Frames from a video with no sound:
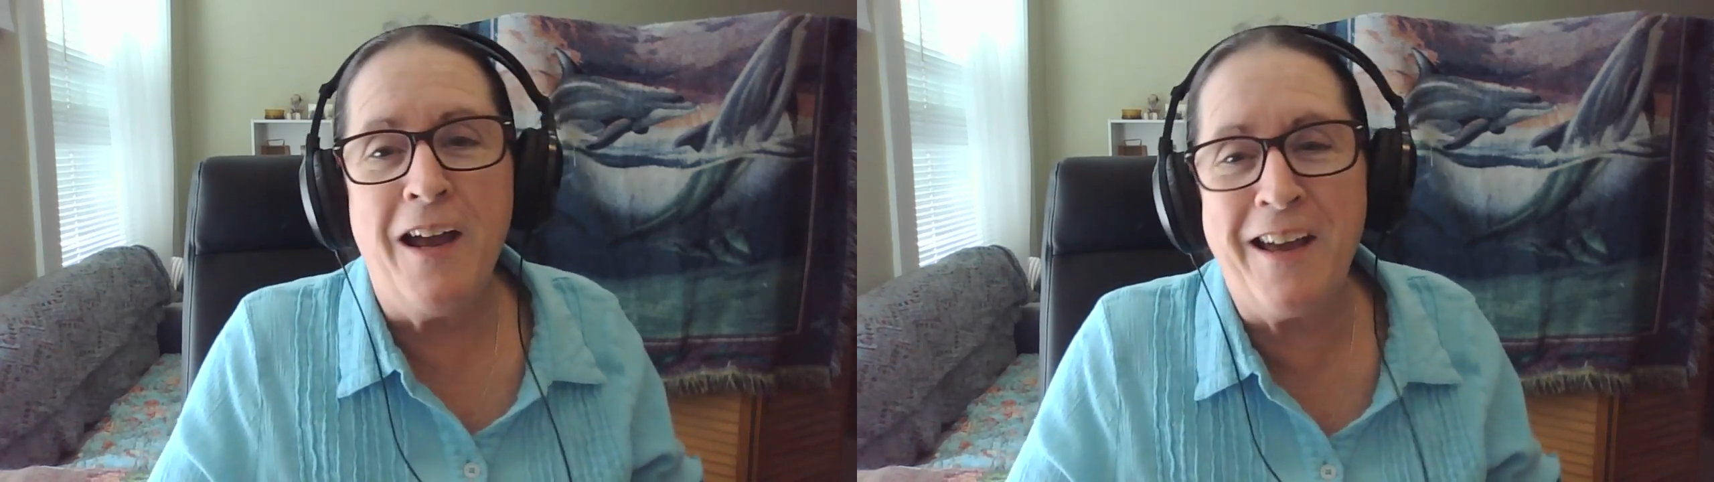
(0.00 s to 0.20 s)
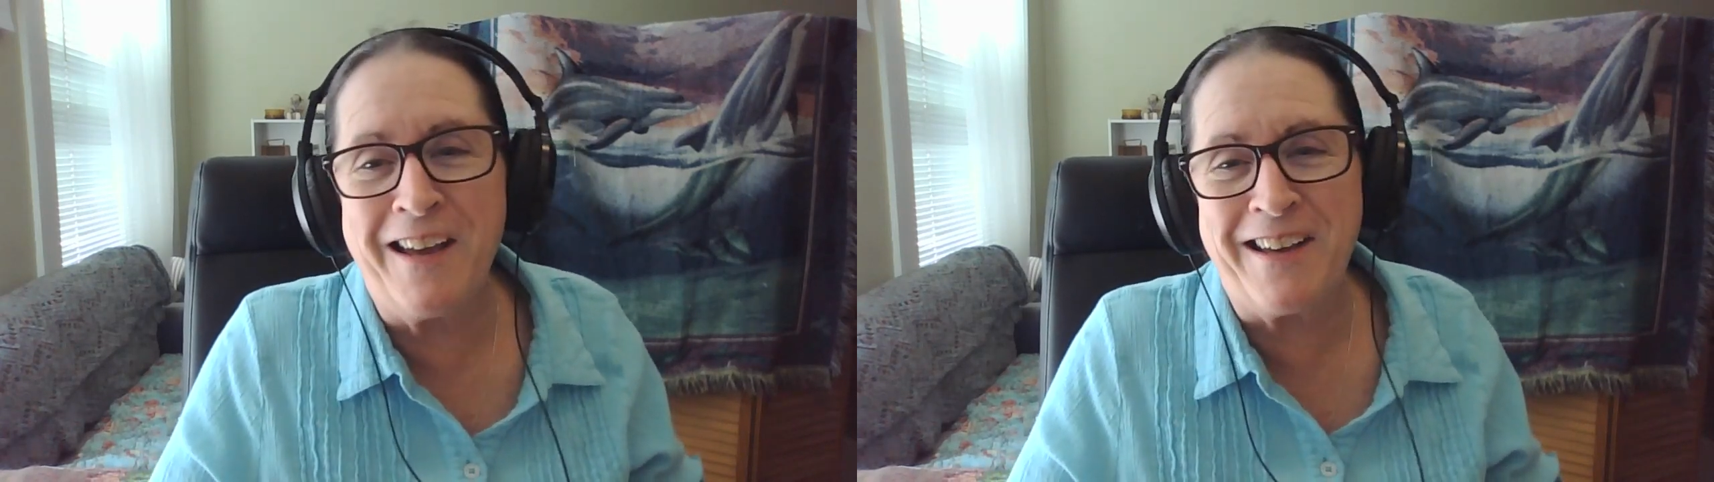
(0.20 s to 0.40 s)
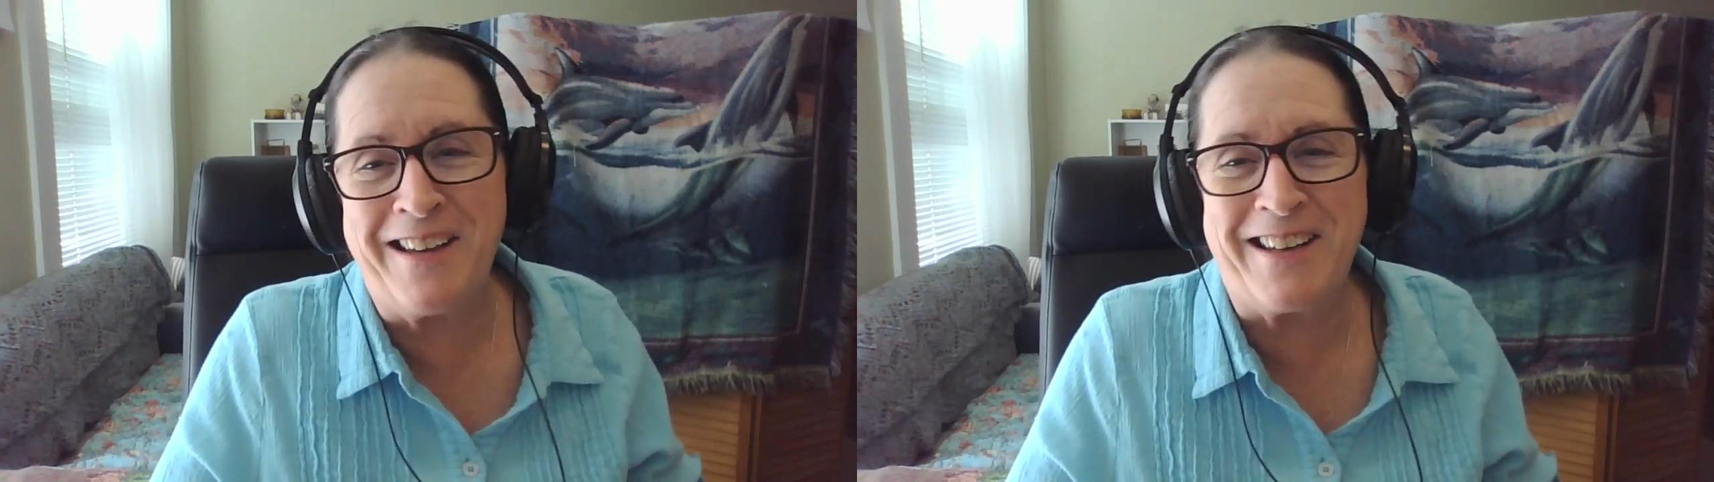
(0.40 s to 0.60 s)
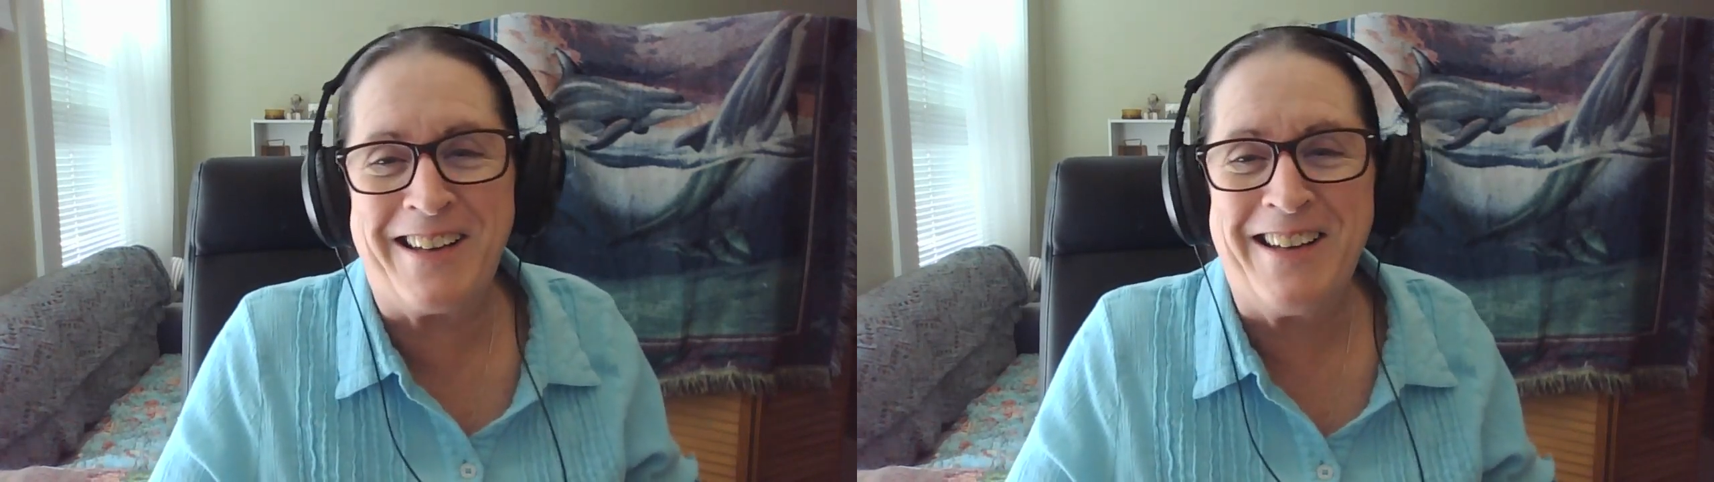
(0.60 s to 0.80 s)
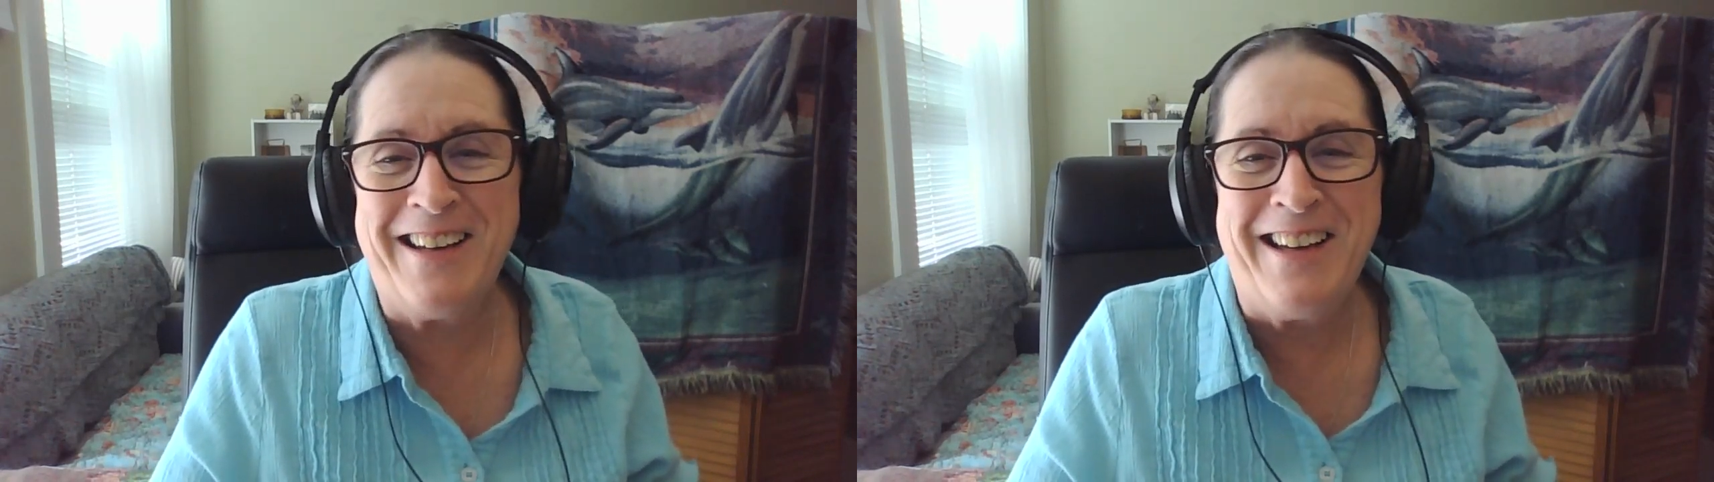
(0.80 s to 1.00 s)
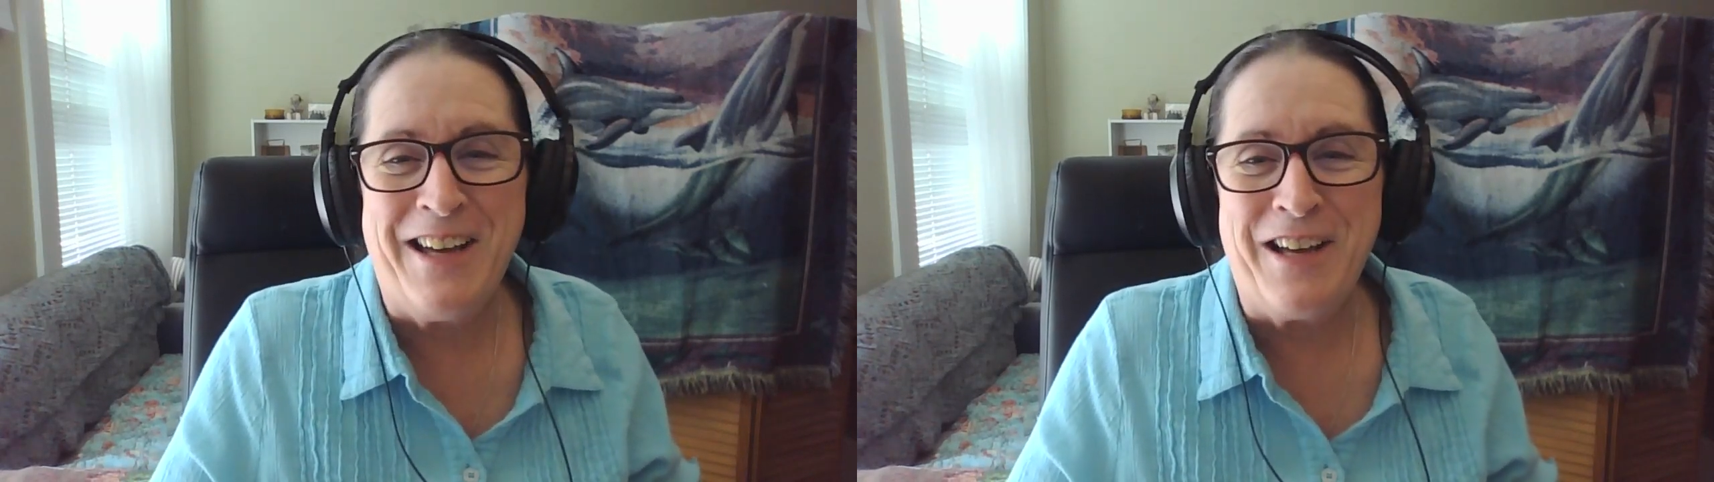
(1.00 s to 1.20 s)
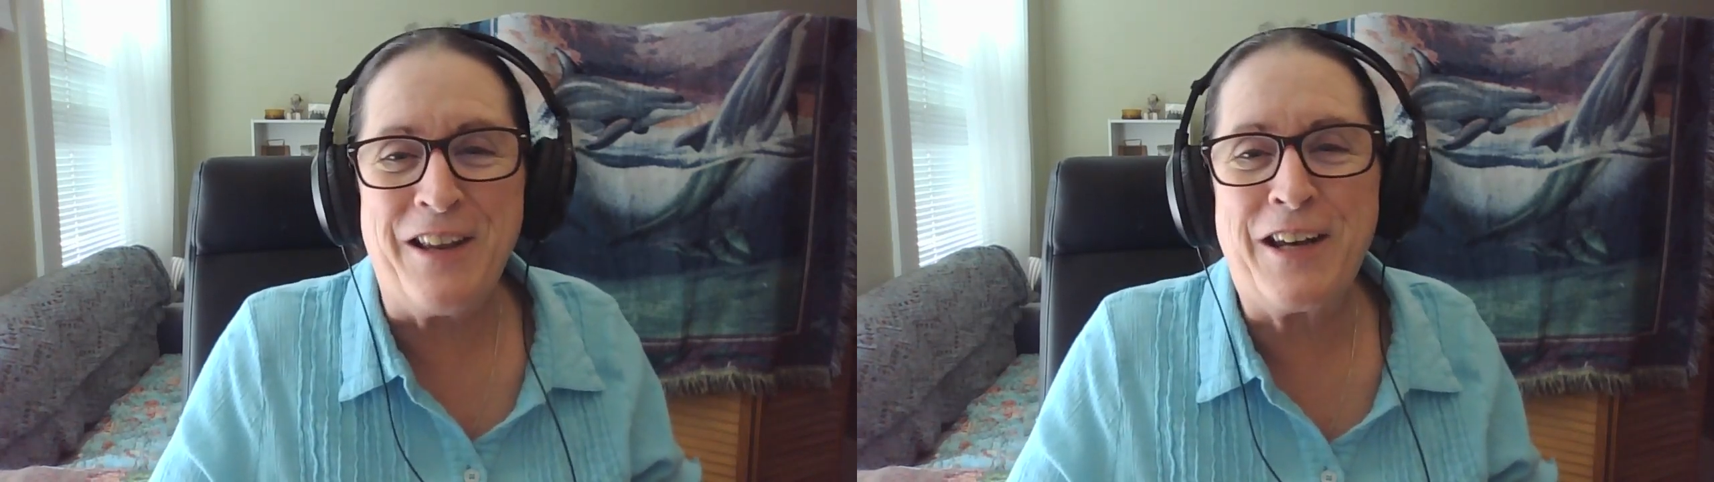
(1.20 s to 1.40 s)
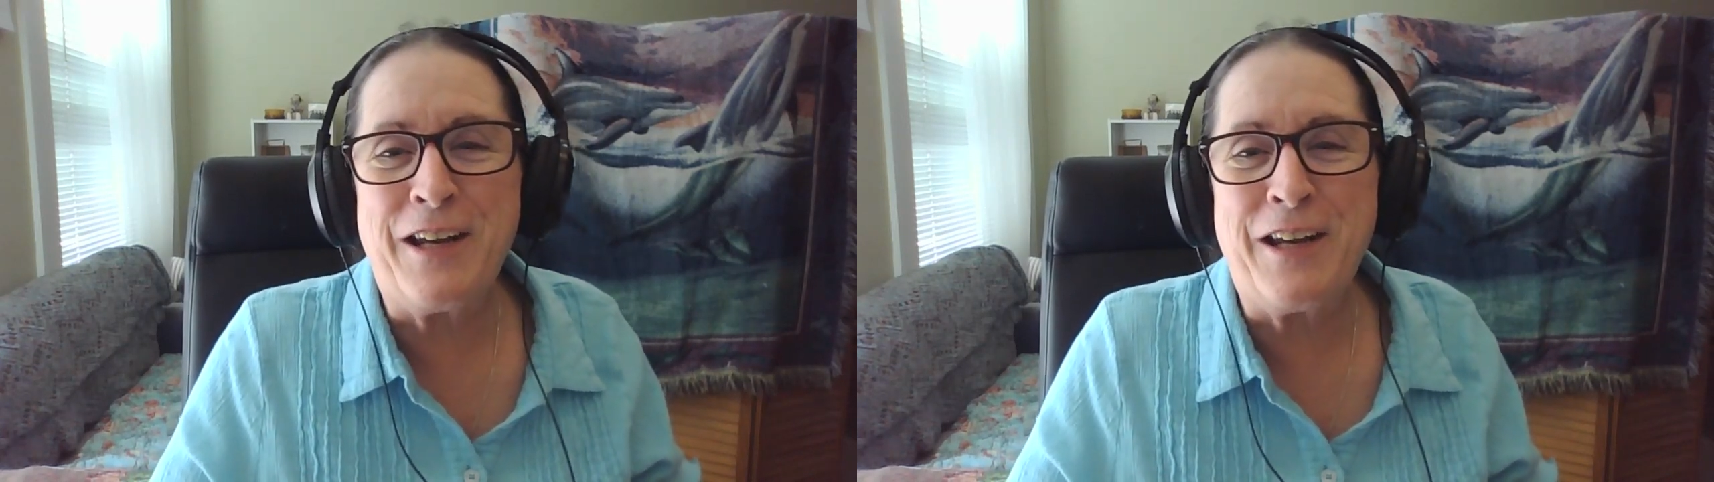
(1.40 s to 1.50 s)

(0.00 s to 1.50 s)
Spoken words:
A lot